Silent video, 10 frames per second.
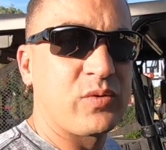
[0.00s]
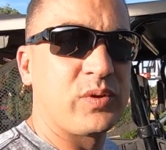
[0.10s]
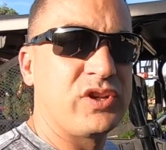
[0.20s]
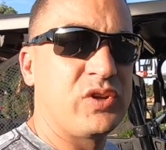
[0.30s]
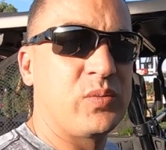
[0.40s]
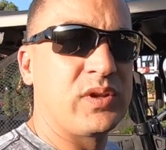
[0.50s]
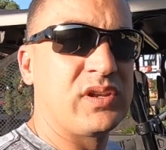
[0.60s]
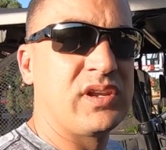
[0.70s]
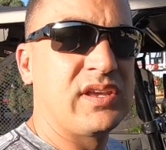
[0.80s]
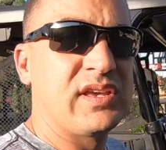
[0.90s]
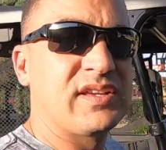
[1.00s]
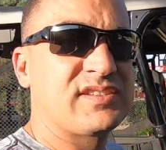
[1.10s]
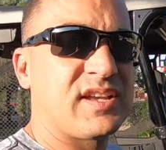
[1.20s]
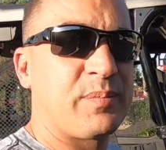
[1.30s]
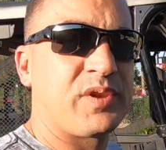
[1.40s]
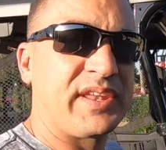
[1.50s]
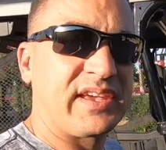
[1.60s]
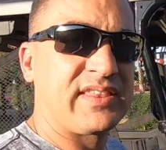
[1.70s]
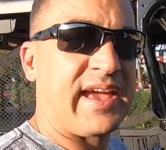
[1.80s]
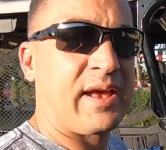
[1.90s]
would do in something
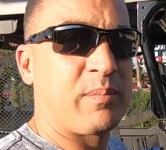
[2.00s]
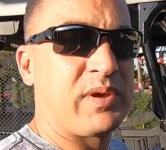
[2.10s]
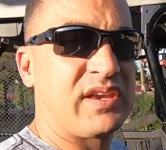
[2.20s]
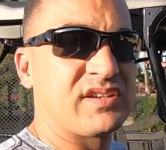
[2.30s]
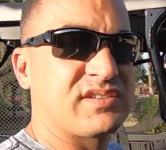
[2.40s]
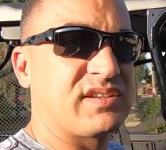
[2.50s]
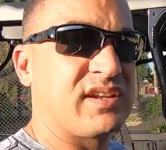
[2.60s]
like that because it